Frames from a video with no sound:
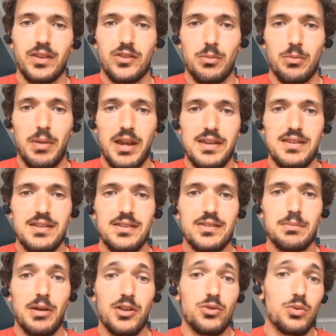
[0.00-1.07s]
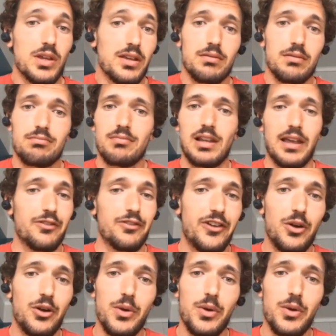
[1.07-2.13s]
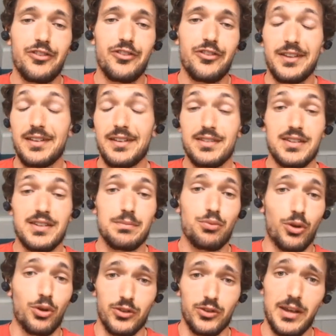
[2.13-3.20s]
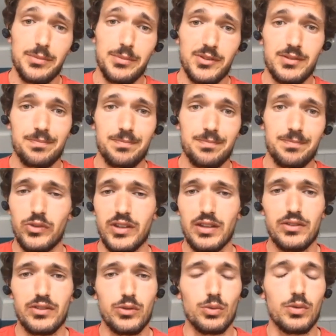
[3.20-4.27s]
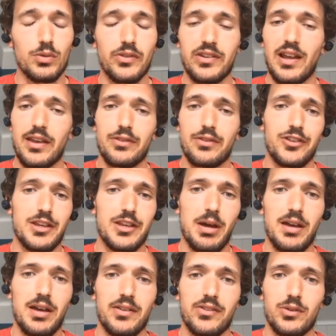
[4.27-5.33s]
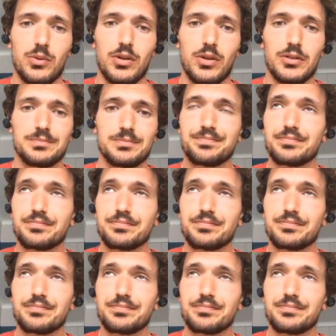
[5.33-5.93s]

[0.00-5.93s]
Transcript: some ideas by doing like very high fidelity prototypes using tools like Figma and so on.